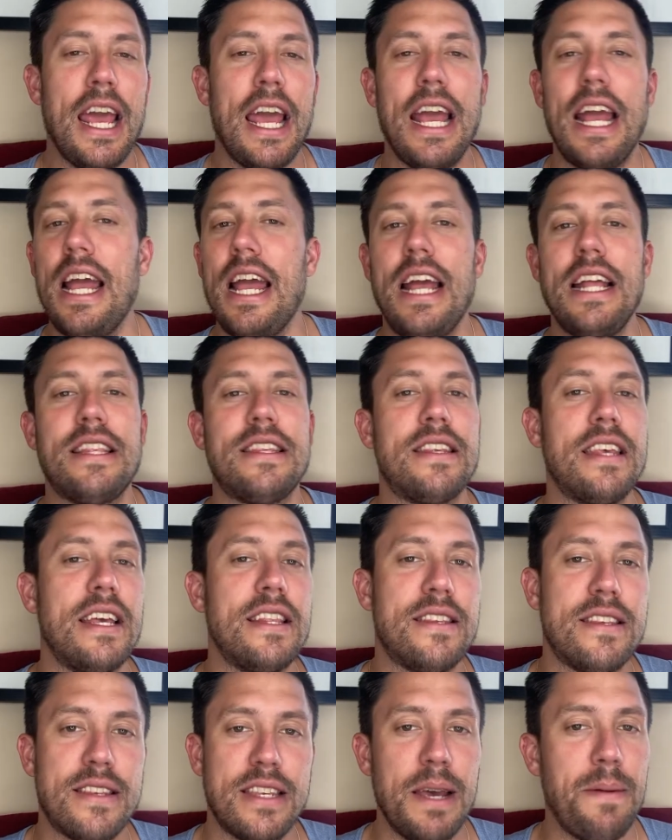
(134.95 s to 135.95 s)

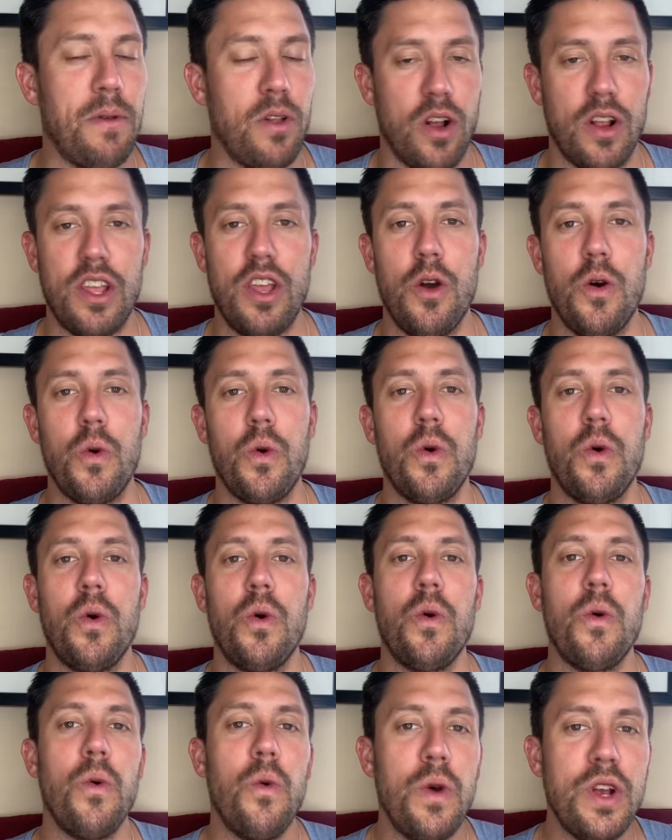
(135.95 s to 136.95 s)
It's similar. You
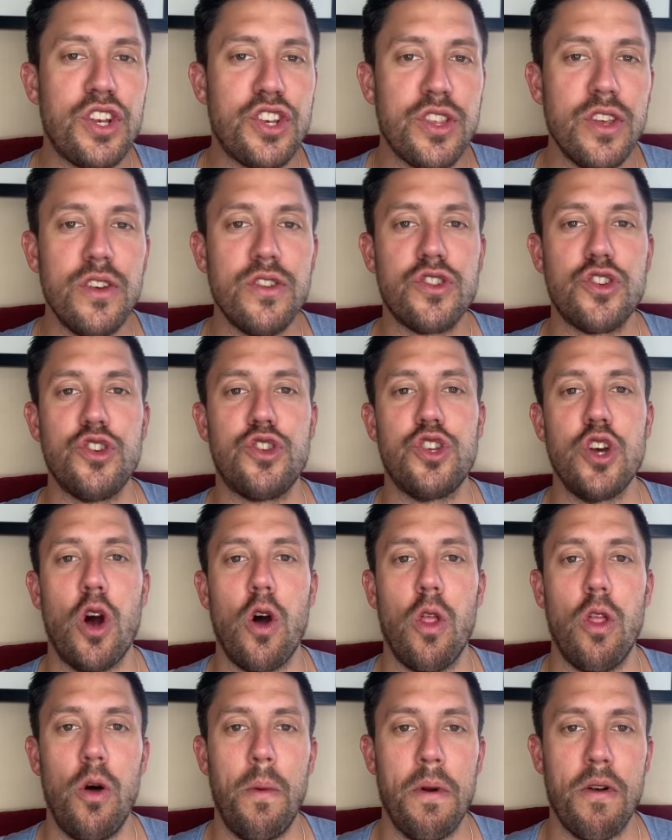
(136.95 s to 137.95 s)
know, we still should show
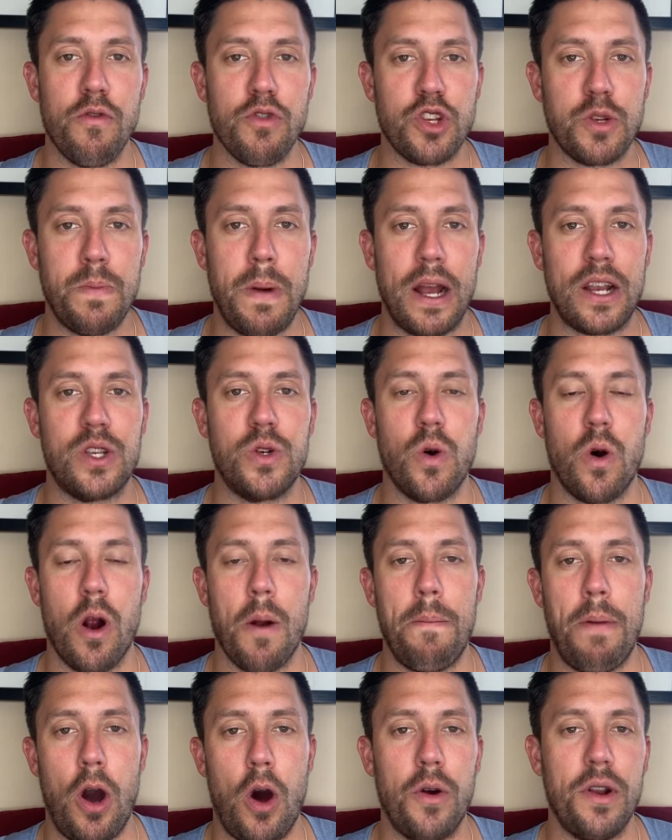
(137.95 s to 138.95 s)
a little bit of respect to our
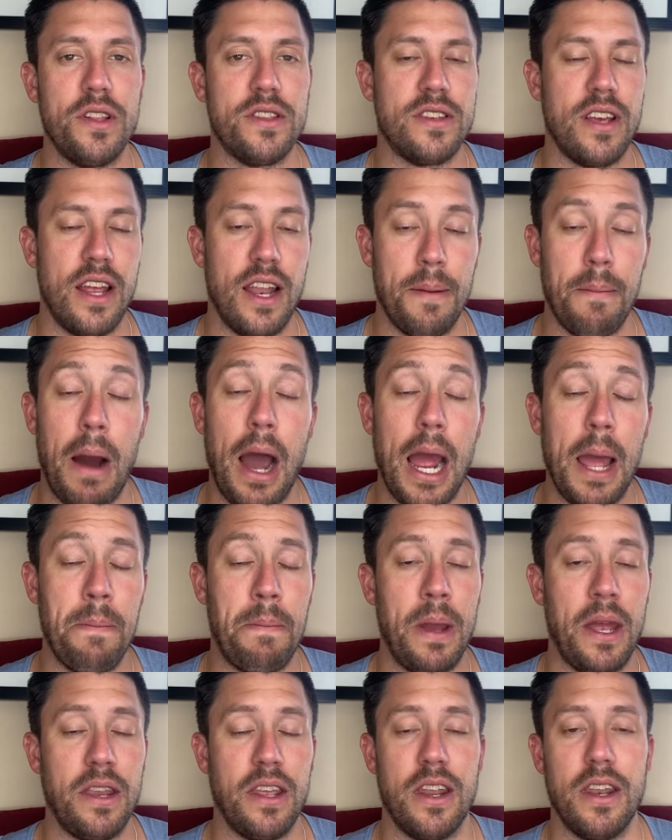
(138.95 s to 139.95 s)
opponents, and in my
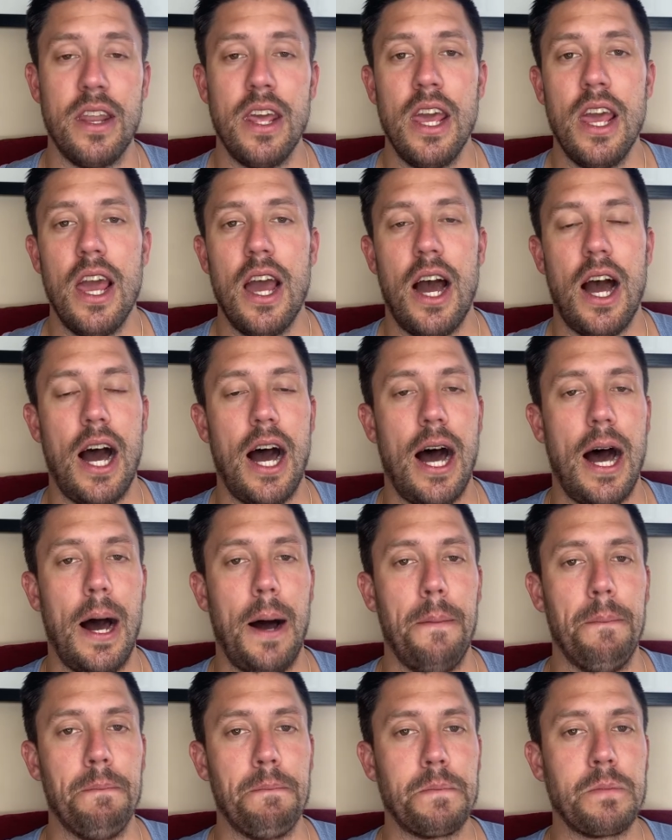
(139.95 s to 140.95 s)
opinion,
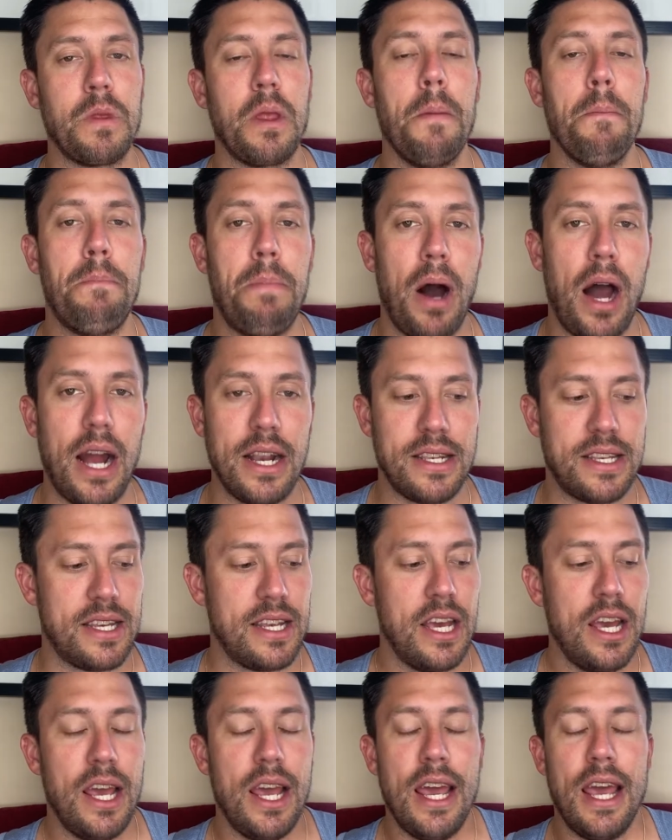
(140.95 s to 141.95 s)

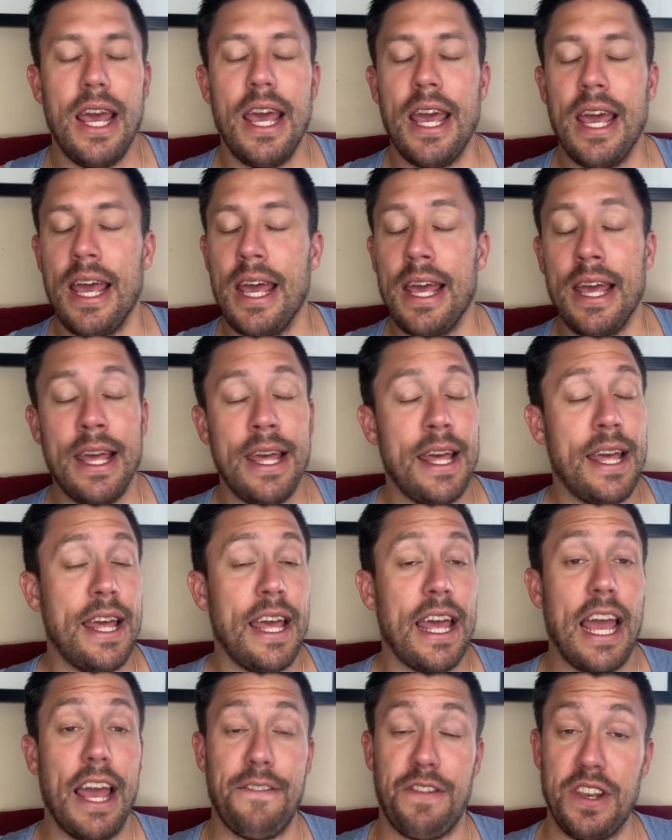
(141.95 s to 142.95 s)
but
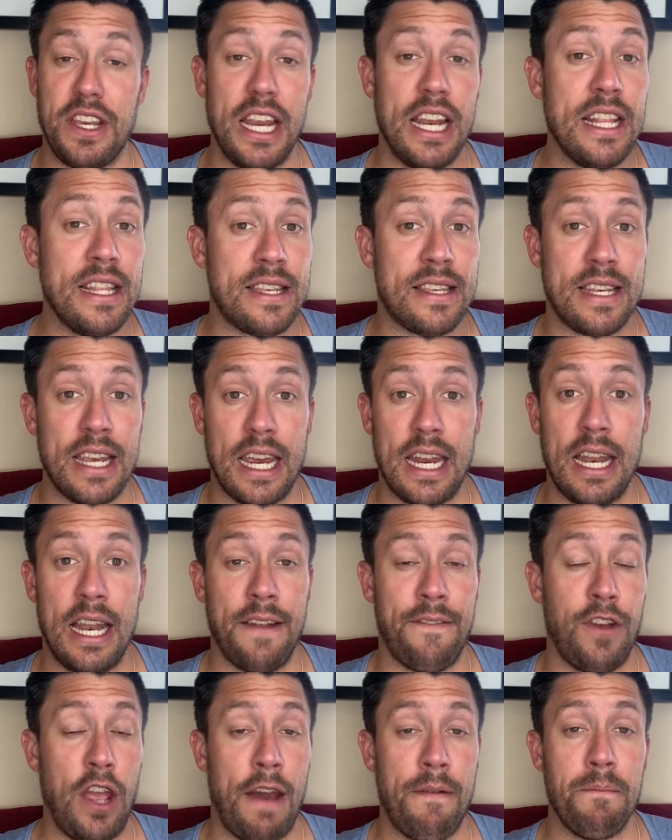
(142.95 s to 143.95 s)
if you didn't see it, and
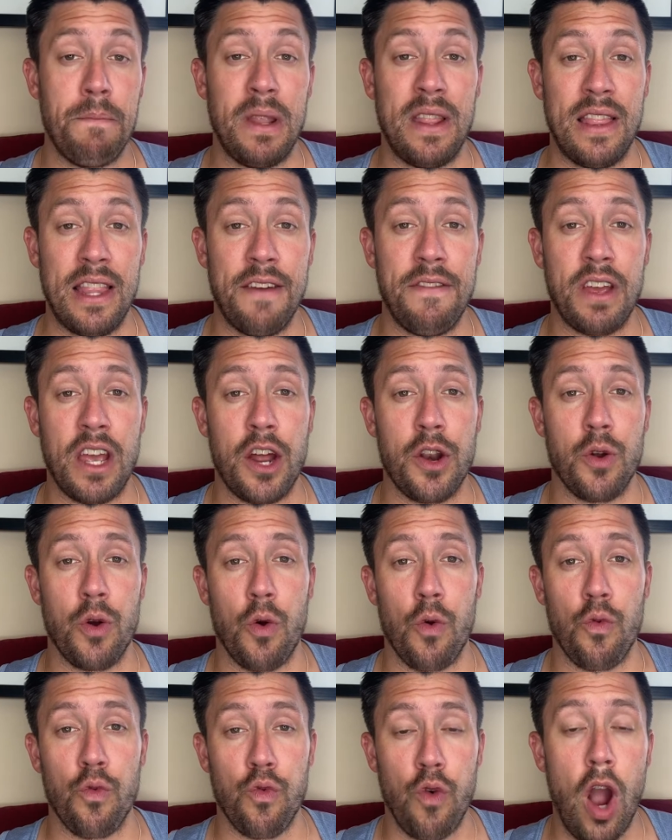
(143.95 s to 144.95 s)
if you haven't been living under
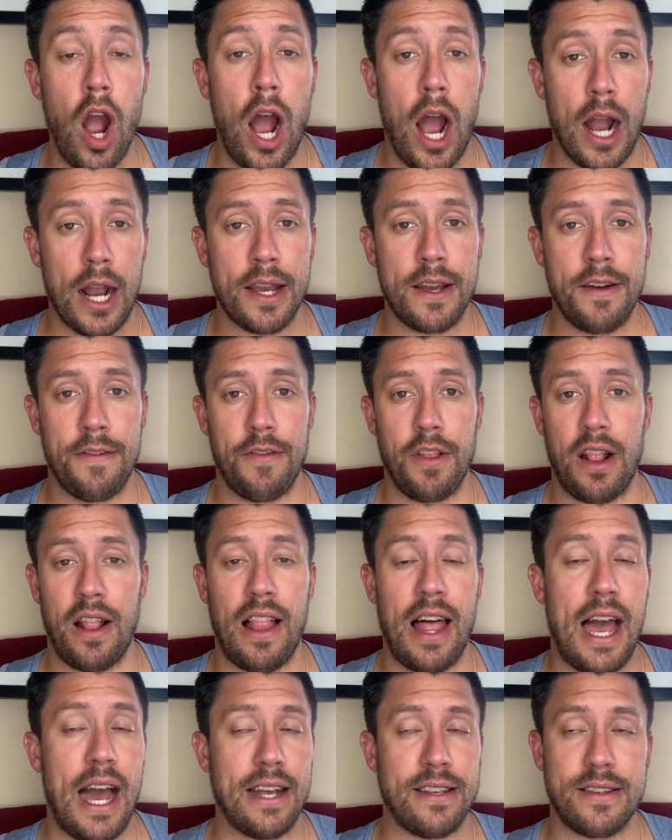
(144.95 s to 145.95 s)
a rock for the
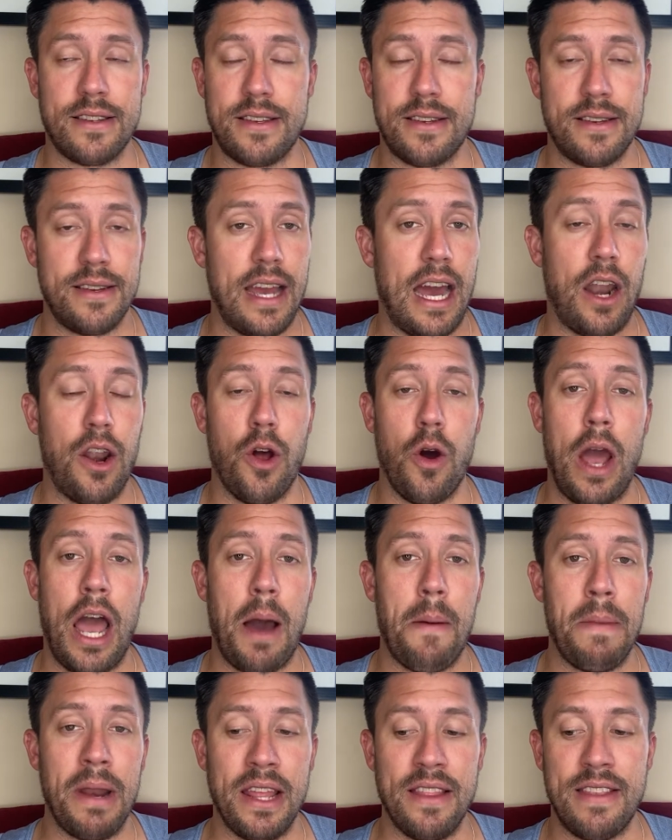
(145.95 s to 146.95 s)
last I don't know
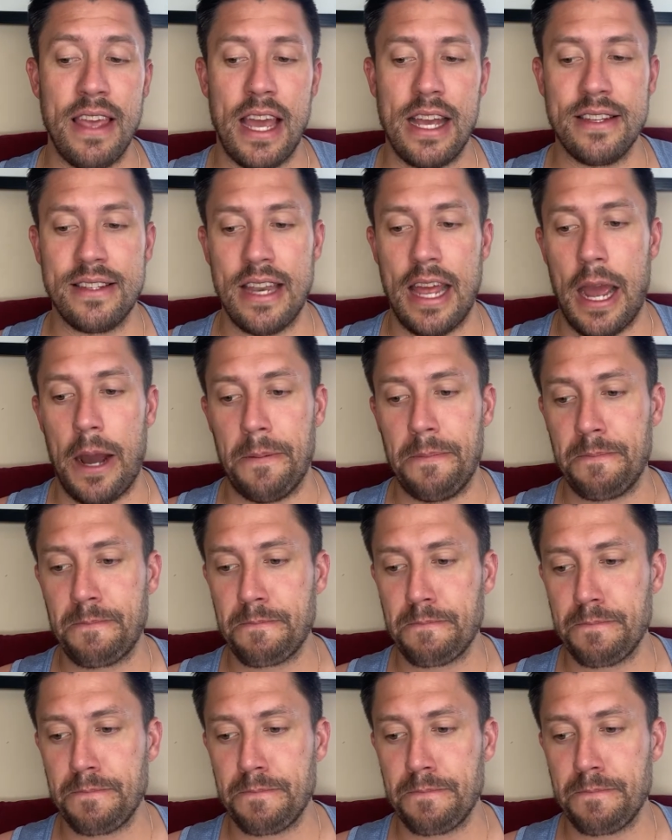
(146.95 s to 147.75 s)
how many days now,